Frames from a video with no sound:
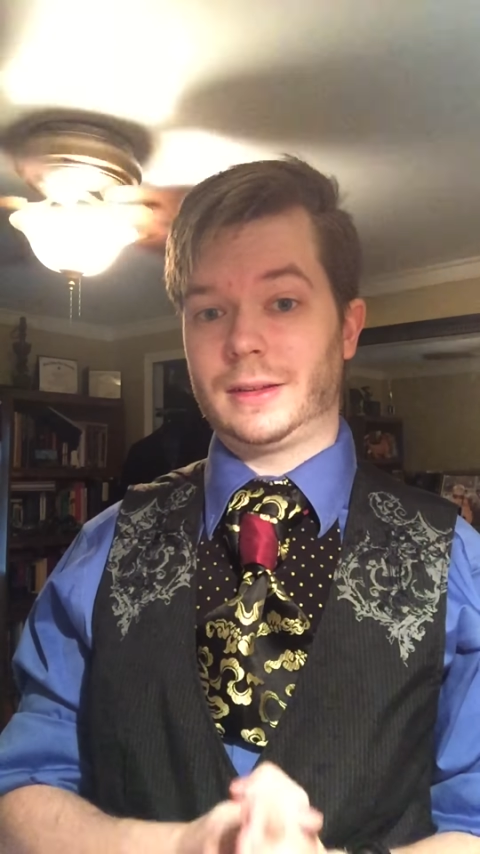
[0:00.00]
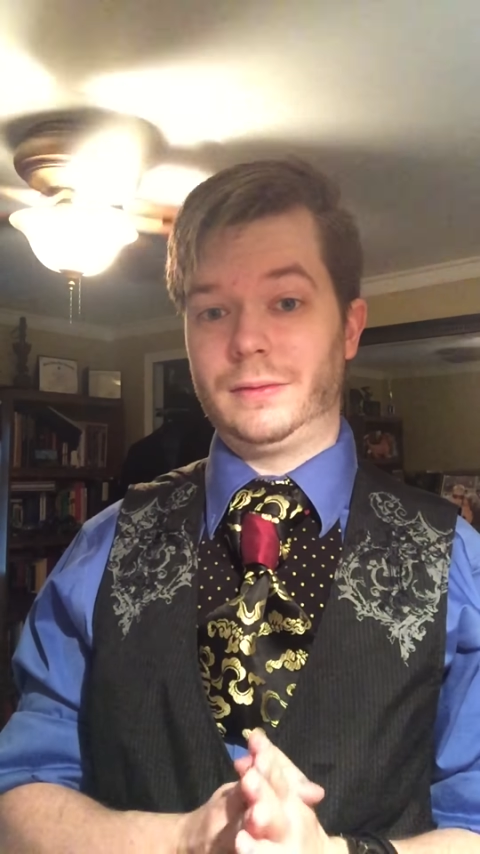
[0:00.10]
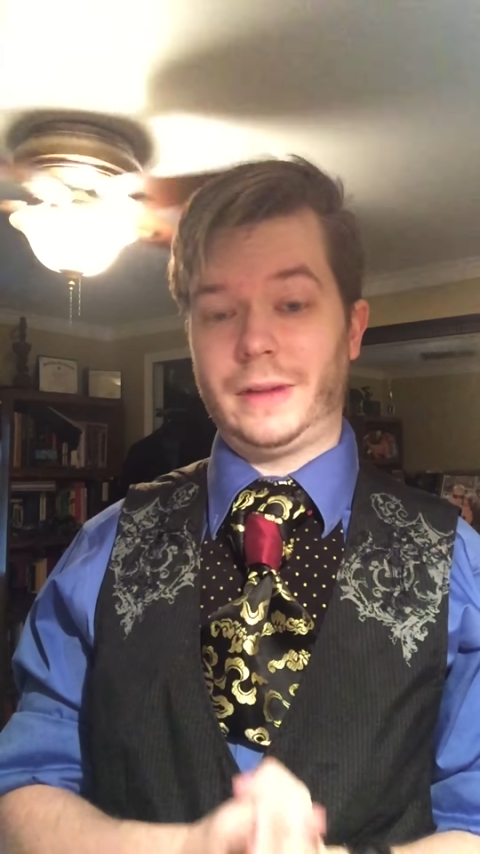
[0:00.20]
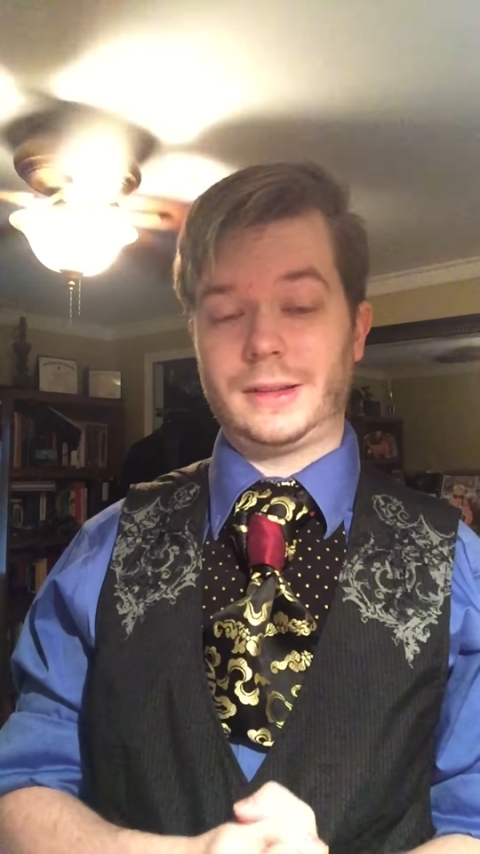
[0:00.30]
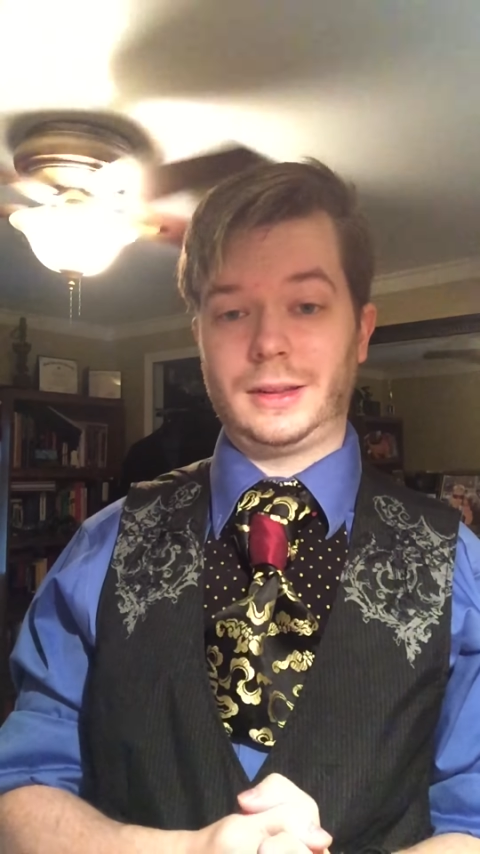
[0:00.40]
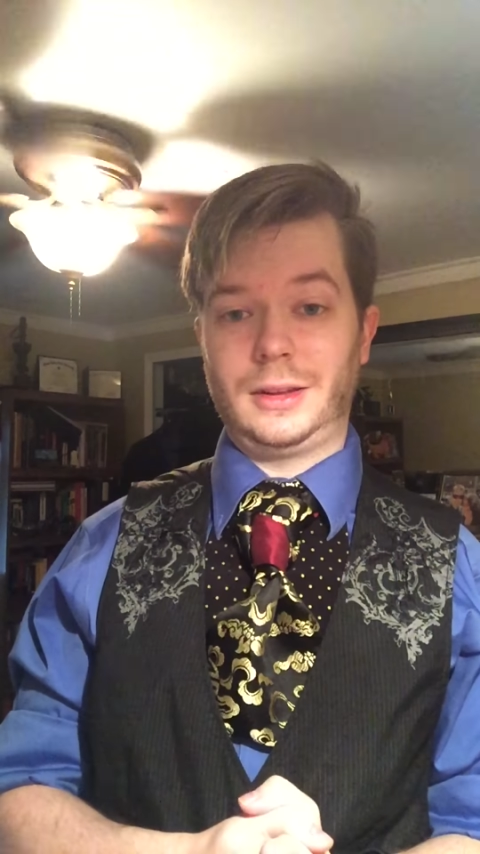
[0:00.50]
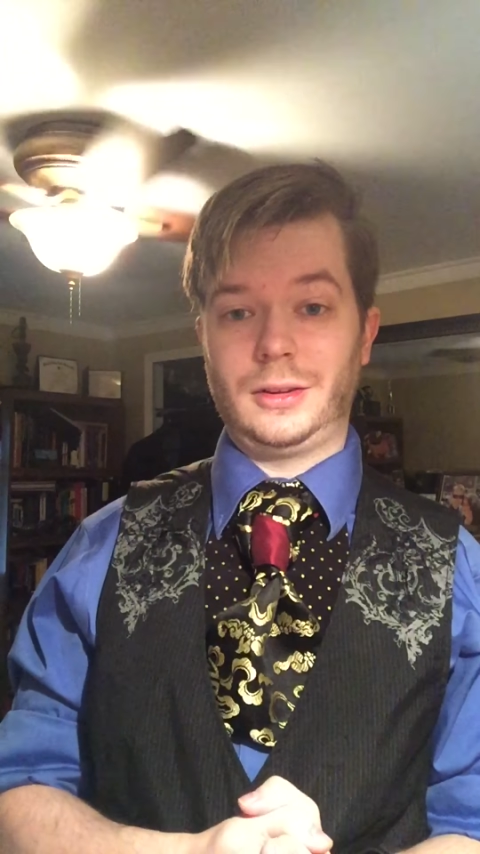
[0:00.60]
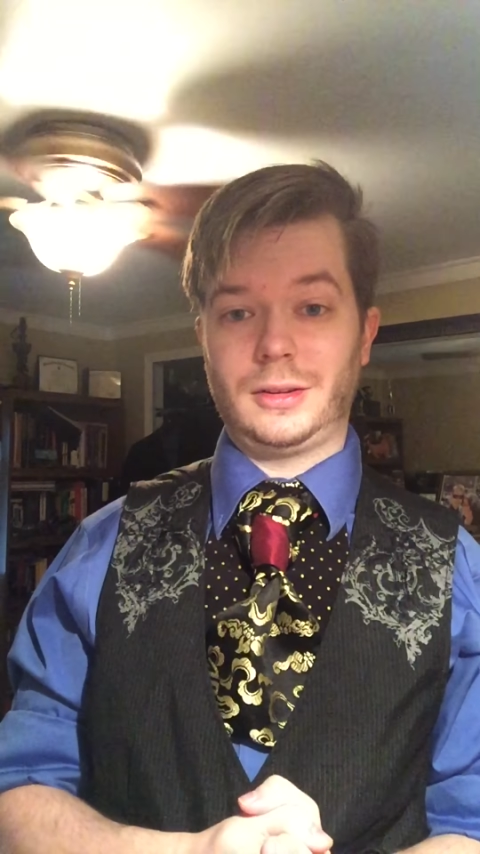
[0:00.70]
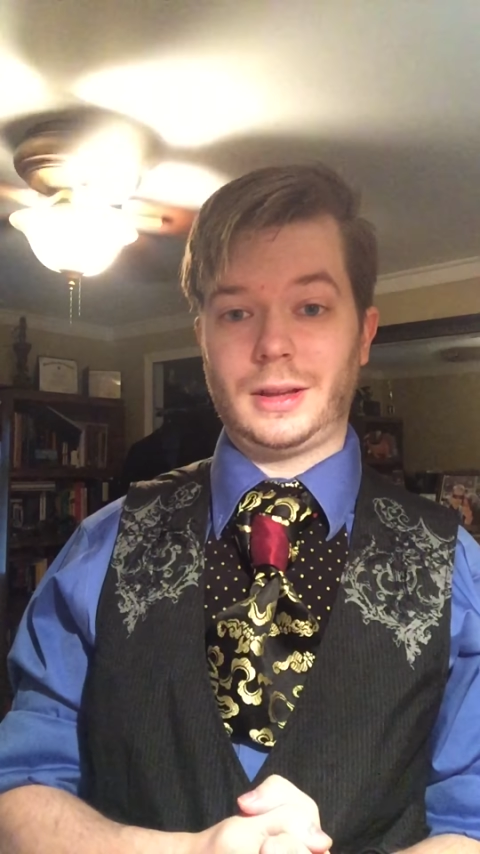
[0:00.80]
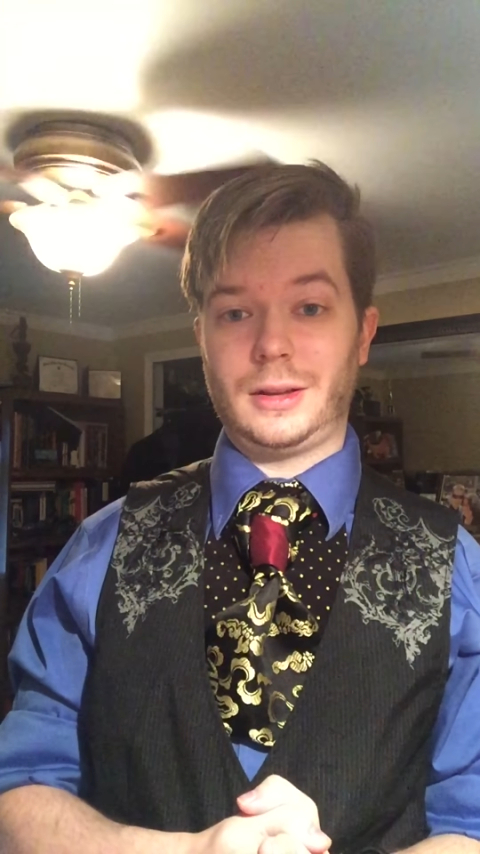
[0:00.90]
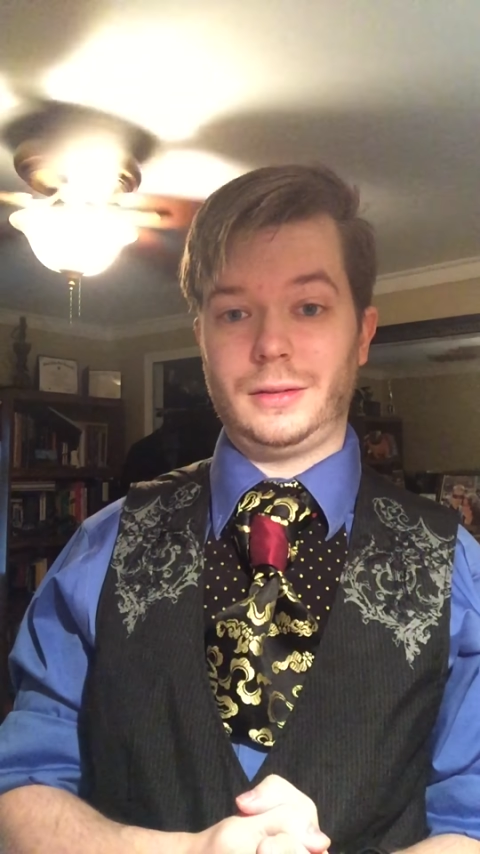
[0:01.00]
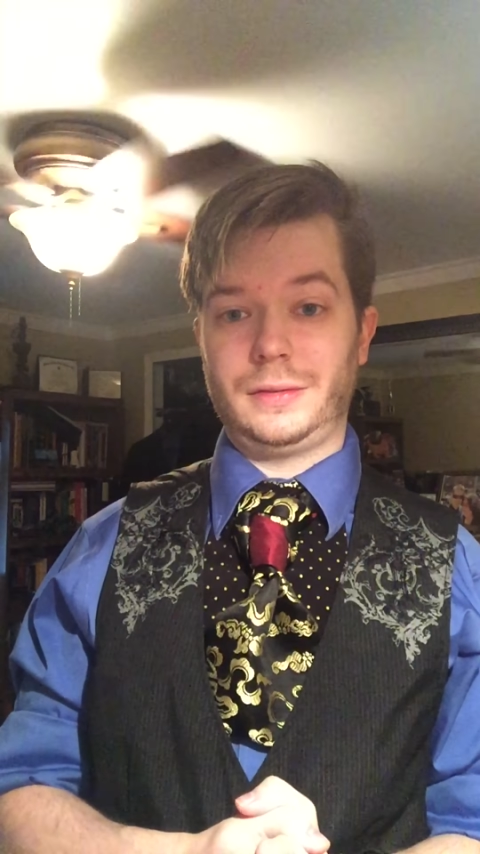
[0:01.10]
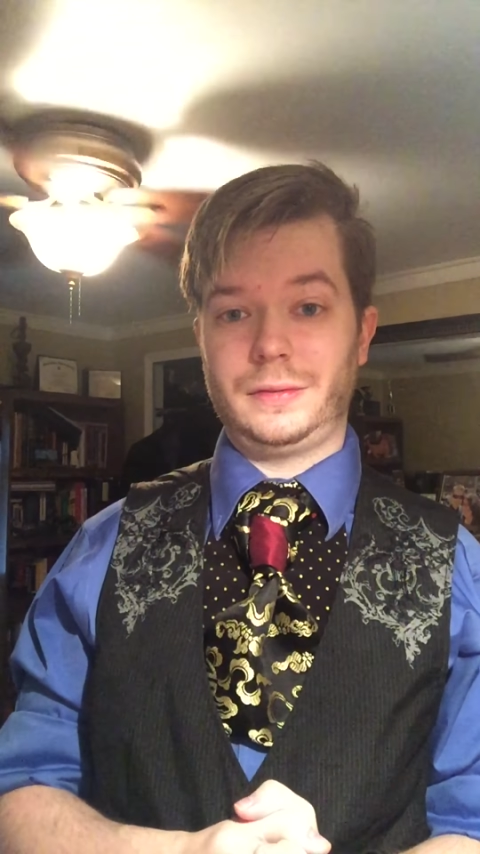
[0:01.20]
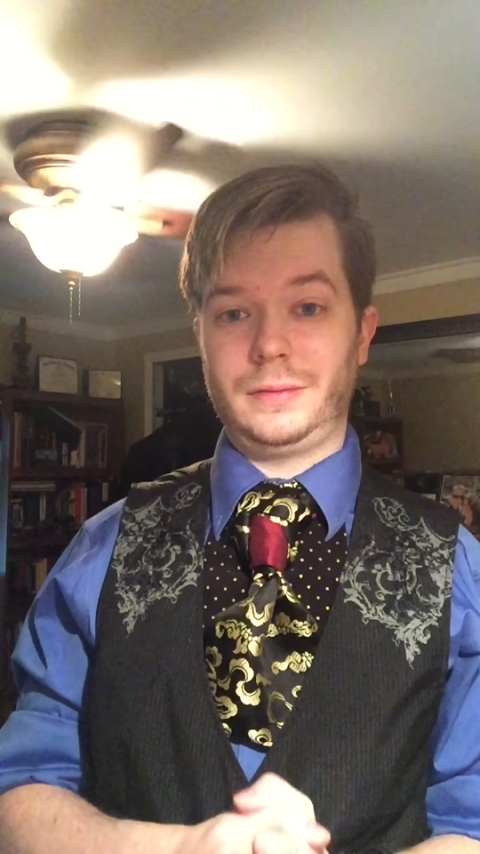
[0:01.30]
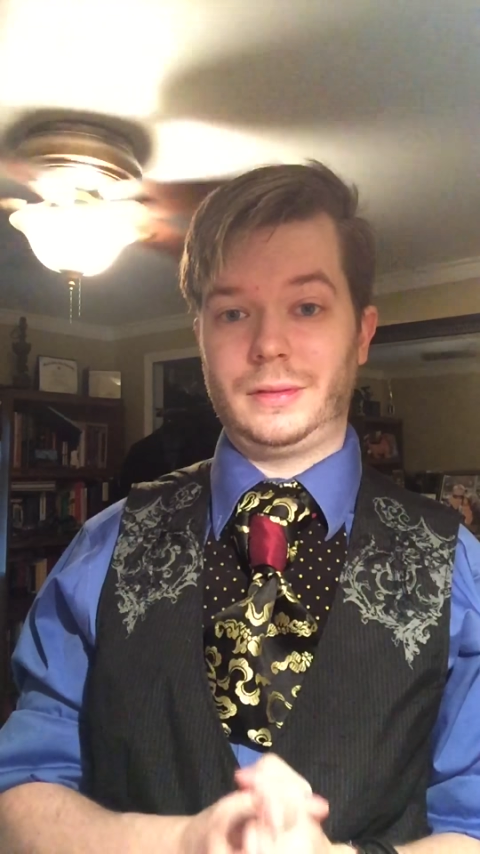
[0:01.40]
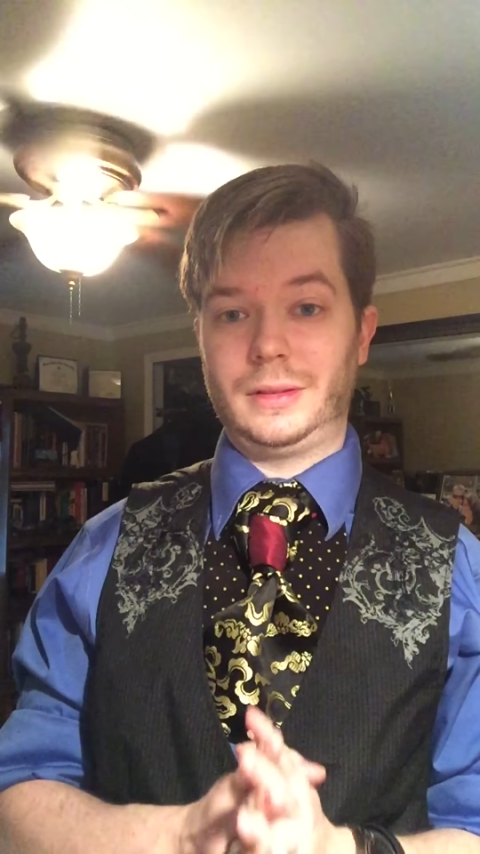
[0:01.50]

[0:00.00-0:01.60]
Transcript: investing in yourself.